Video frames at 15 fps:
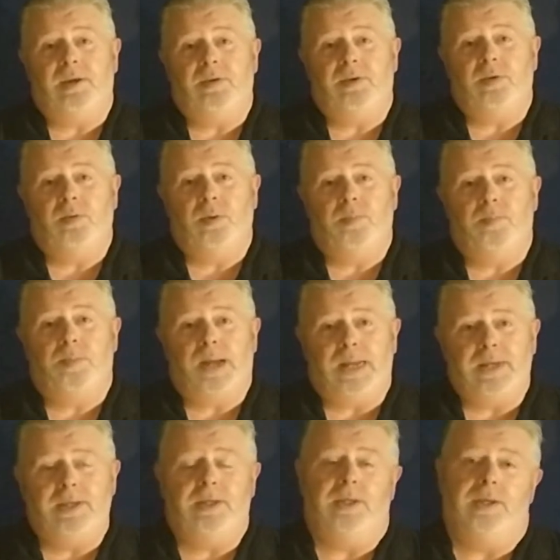you to
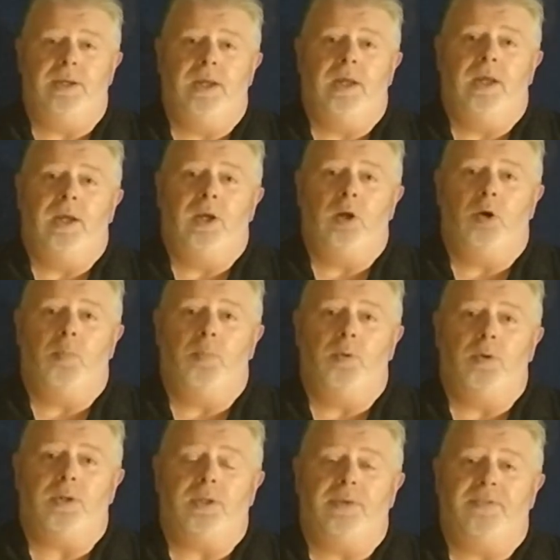abandon your
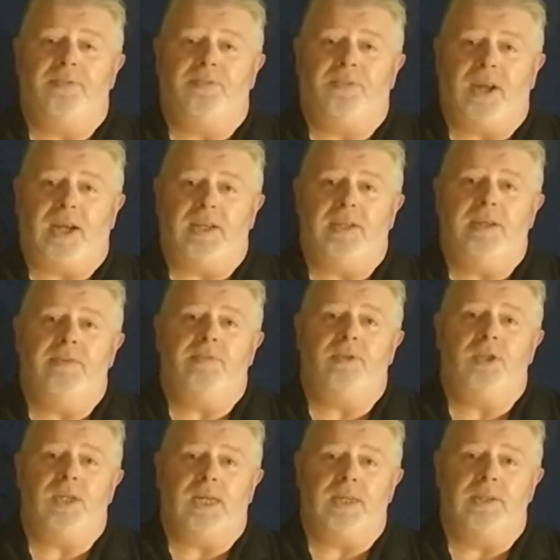most effective
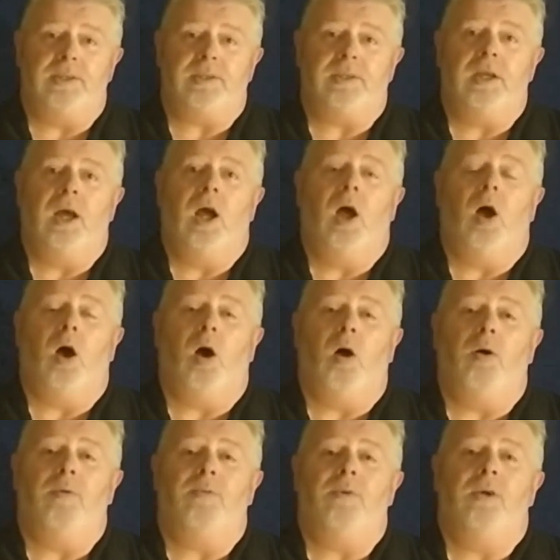chance
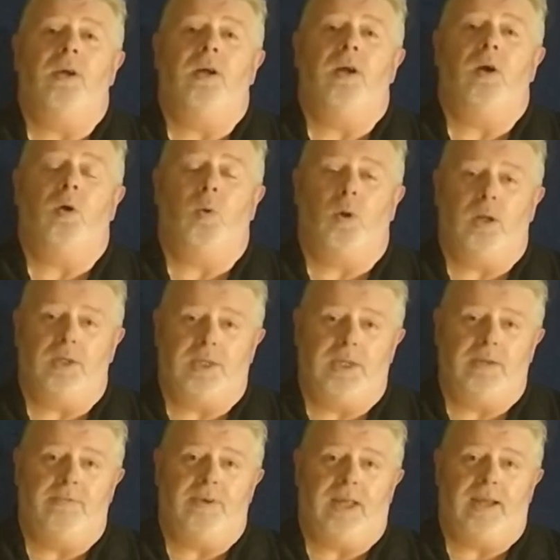of
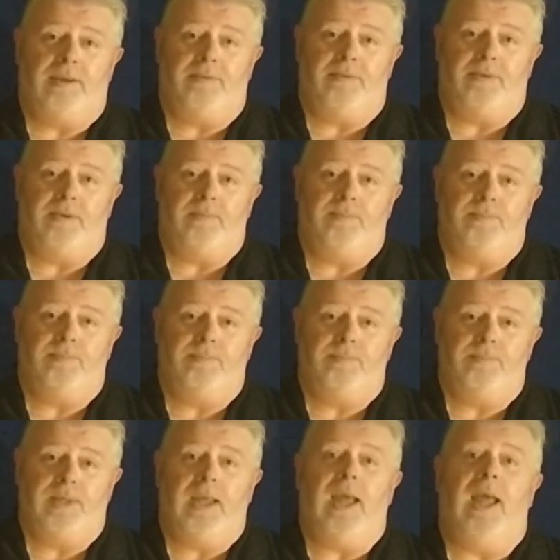quality of life.
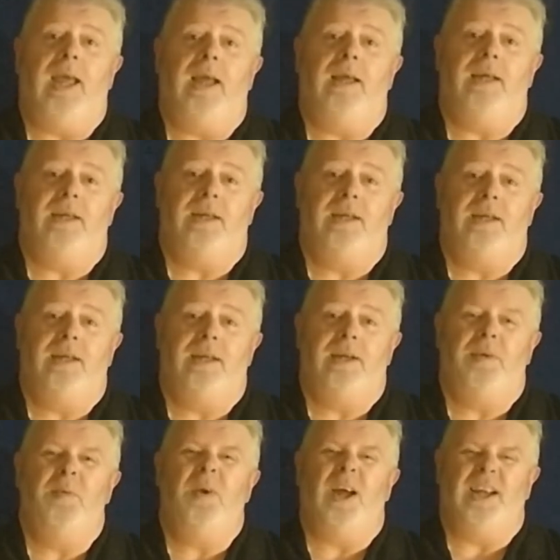Yeah,
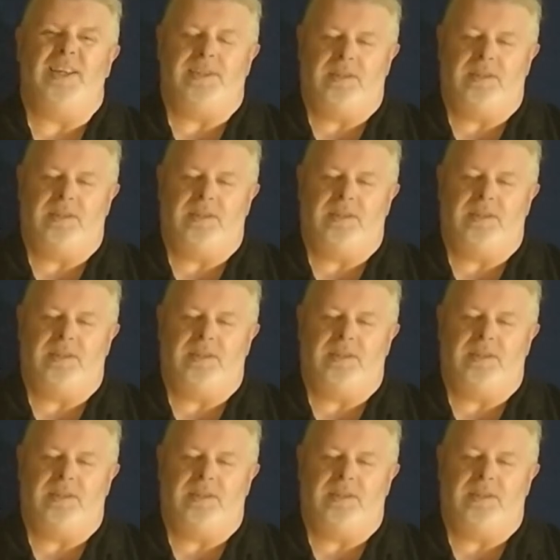right.